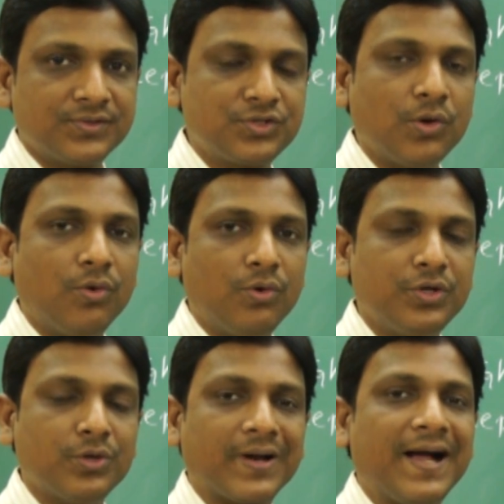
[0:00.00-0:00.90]
So
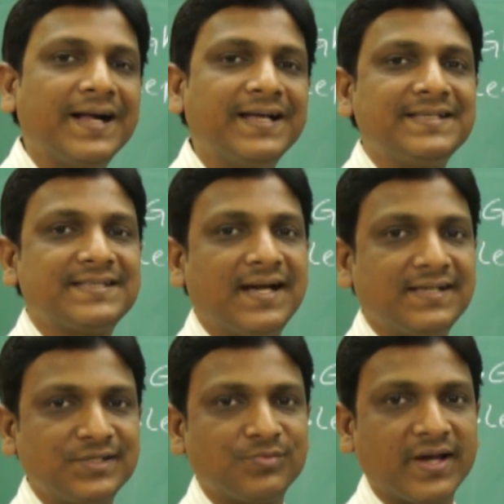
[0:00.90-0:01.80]
your hunger is
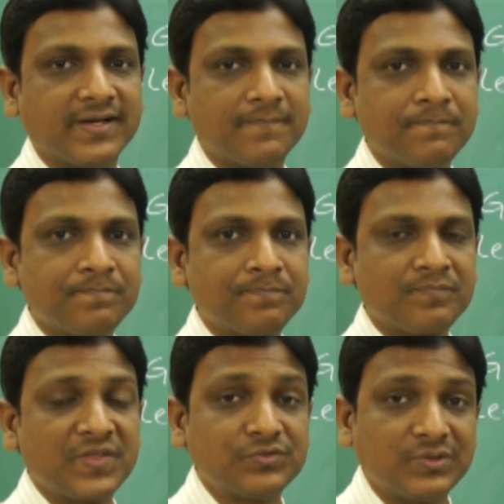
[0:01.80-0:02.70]
satisfied.
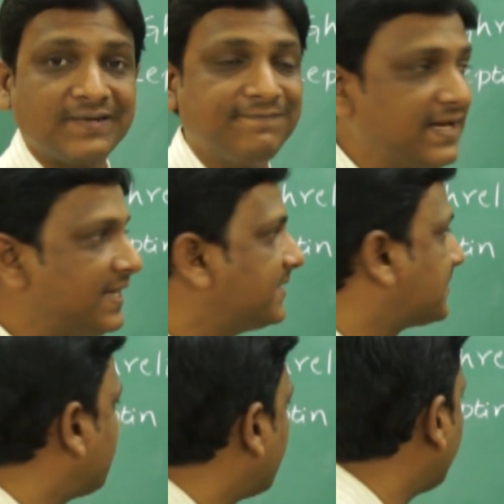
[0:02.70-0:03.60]
So that feeling is
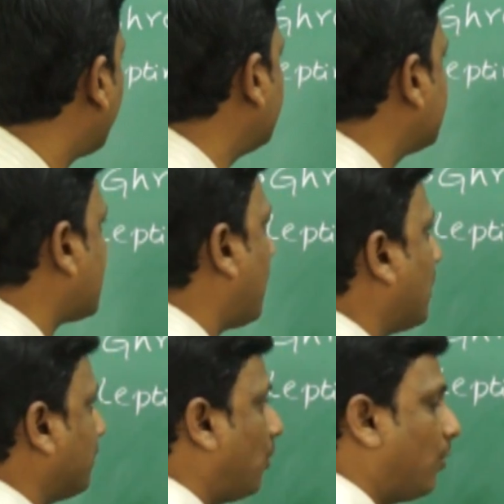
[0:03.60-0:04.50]
obtained by this
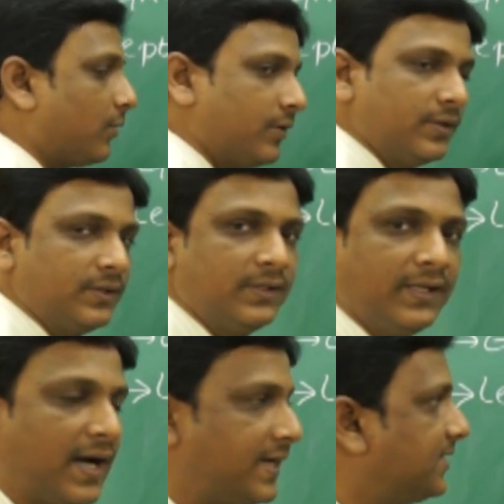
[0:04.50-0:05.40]
hormone
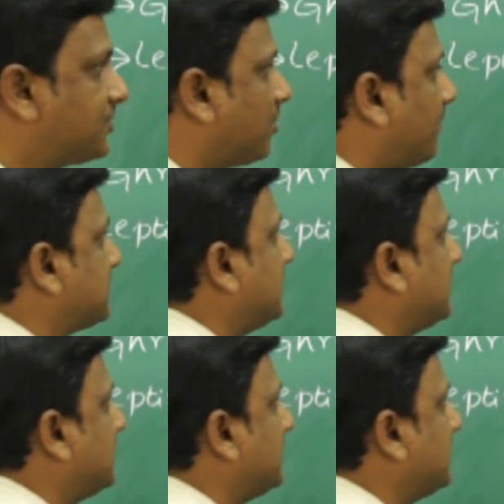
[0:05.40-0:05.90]
and it stops